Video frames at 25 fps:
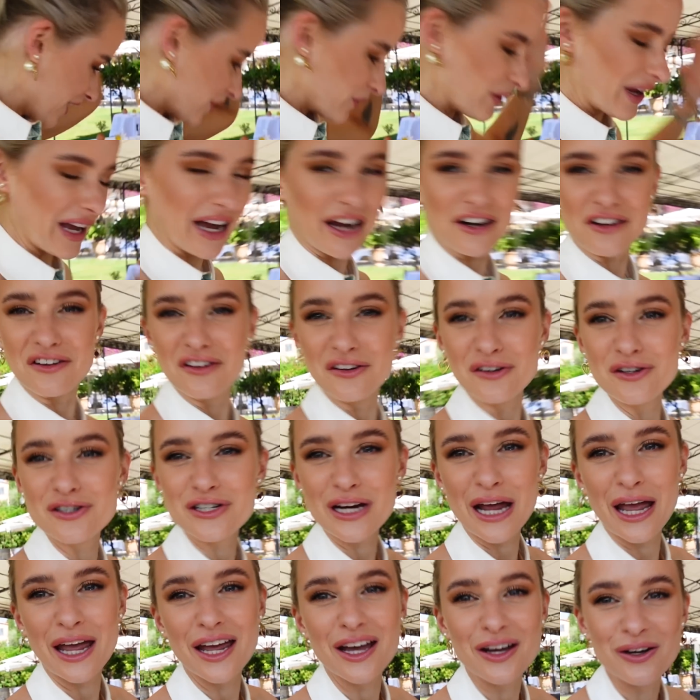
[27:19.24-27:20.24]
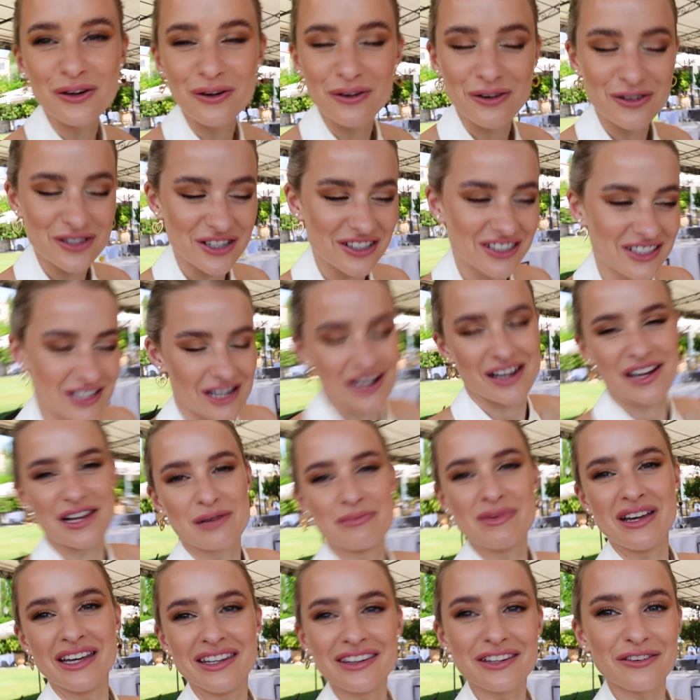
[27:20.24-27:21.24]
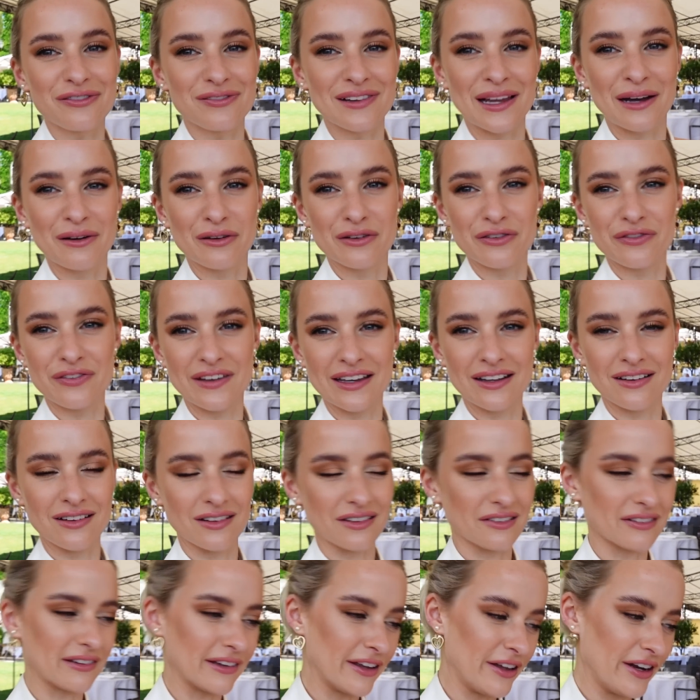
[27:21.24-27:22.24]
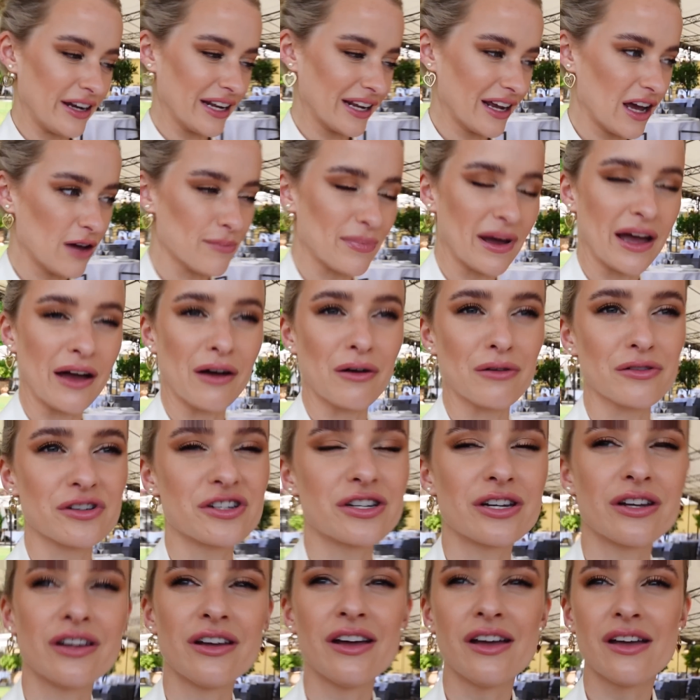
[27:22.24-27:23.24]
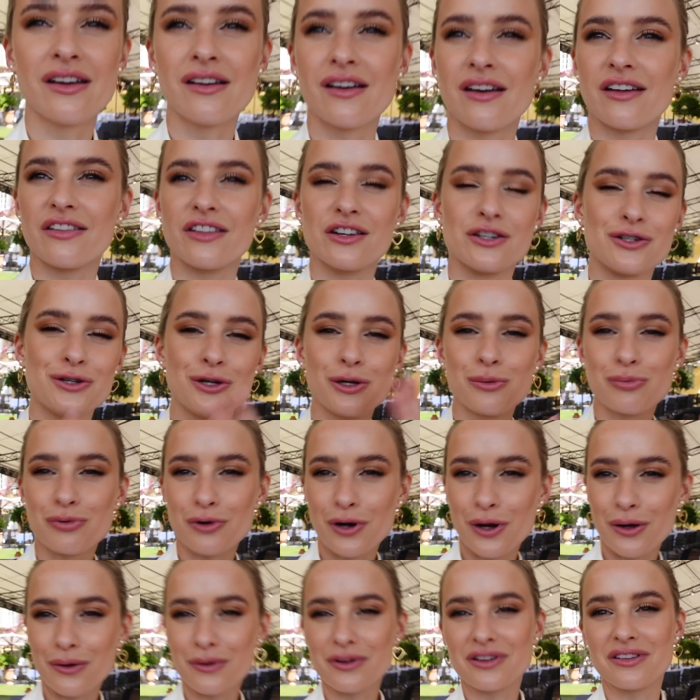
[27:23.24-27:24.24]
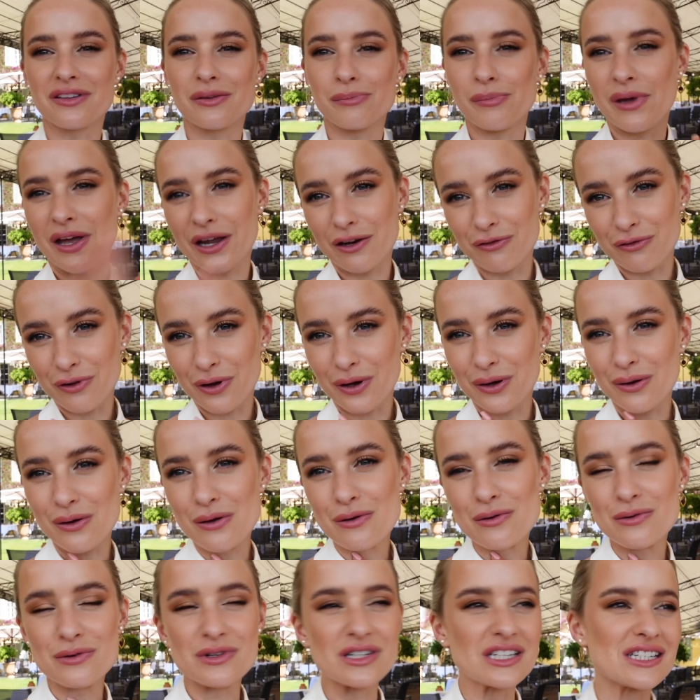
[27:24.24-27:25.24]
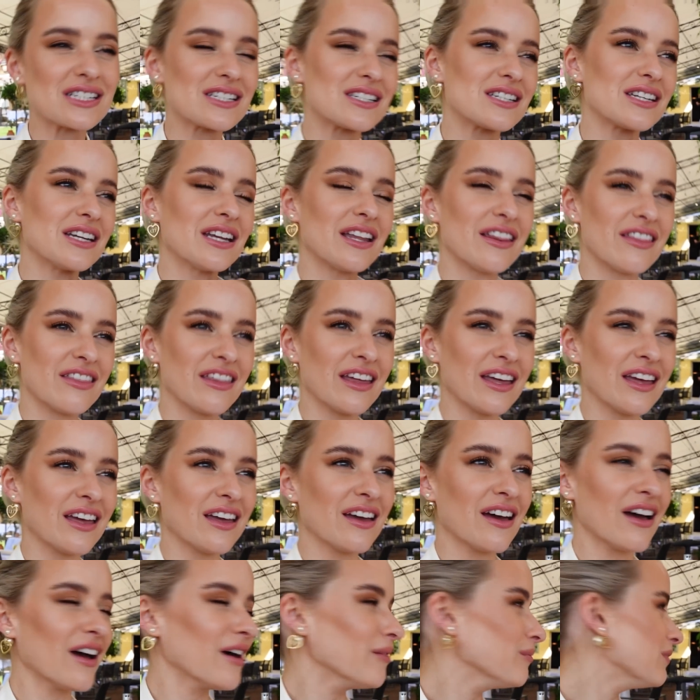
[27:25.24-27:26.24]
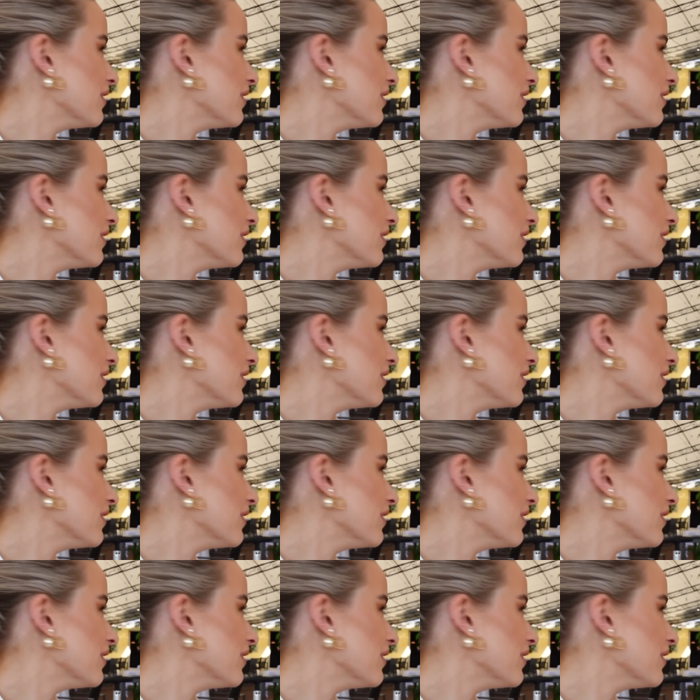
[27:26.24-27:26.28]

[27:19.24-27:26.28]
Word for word: We had such a gorgeous time in the flower fields learning about the tuberose, the may rose, oh, the um,